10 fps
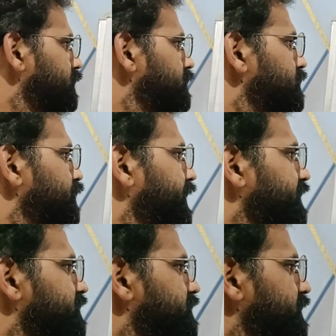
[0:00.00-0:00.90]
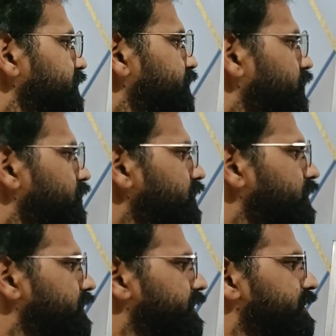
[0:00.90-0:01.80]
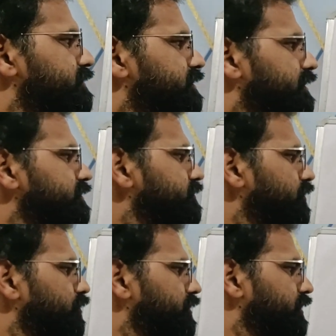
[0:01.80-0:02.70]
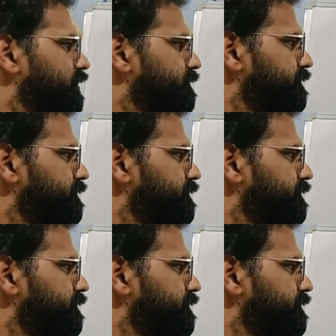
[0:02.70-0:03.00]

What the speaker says: So next T for test and slaughter.